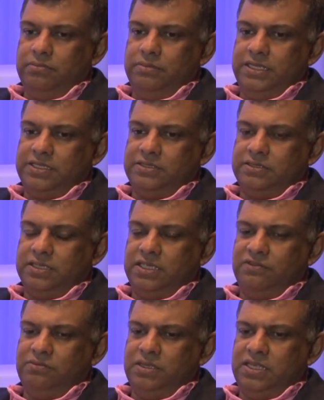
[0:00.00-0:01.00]
It's
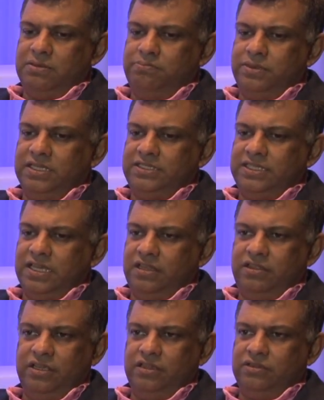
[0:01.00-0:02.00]
given me the ability, I
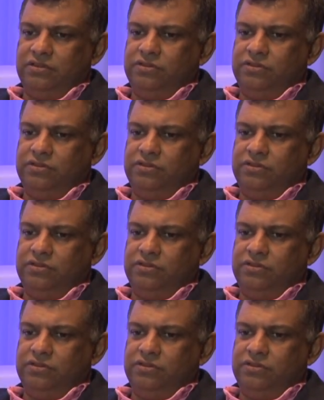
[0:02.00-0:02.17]
think,